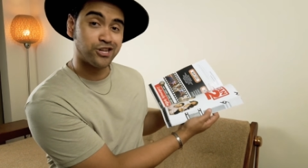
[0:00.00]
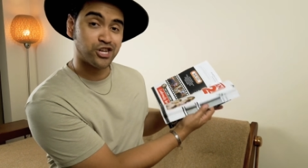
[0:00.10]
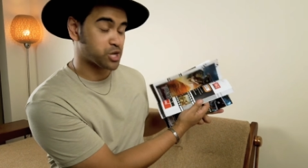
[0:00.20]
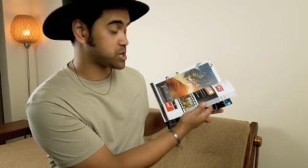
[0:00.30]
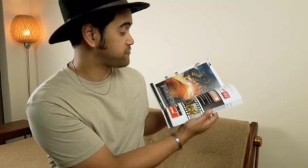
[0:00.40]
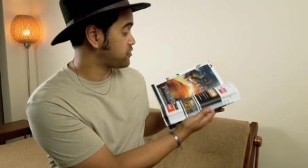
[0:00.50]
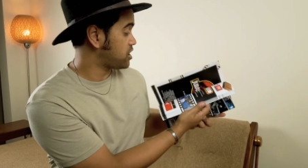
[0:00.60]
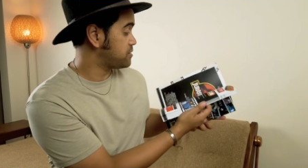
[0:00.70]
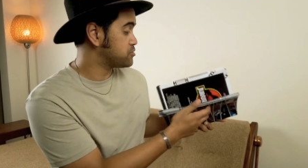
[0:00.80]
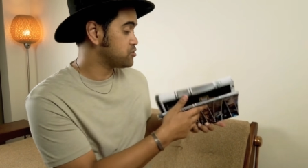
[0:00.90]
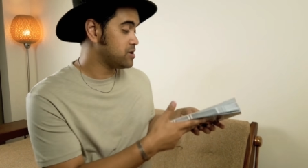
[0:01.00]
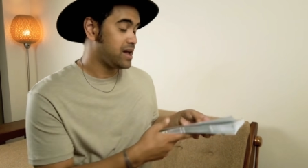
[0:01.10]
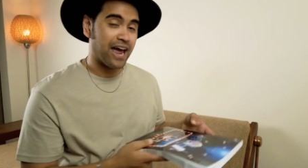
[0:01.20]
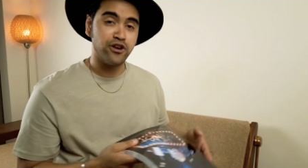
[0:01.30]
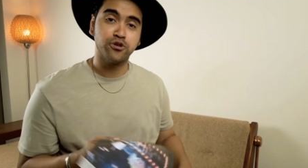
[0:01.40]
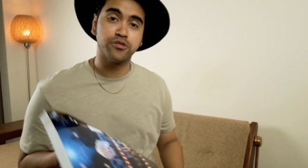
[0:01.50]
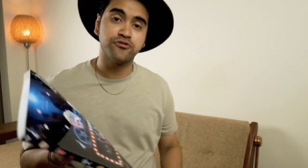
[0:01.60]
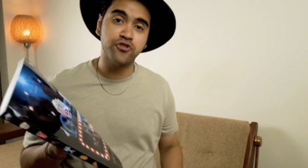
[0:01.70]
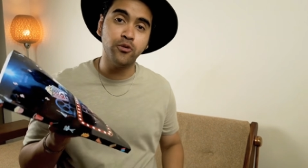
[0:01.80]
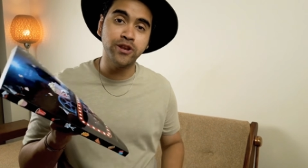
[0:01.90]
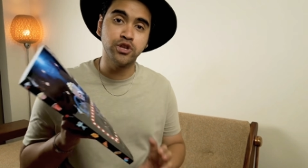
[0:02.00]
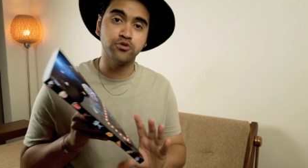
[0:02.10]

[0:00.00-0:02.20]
justifiable, and you can throw into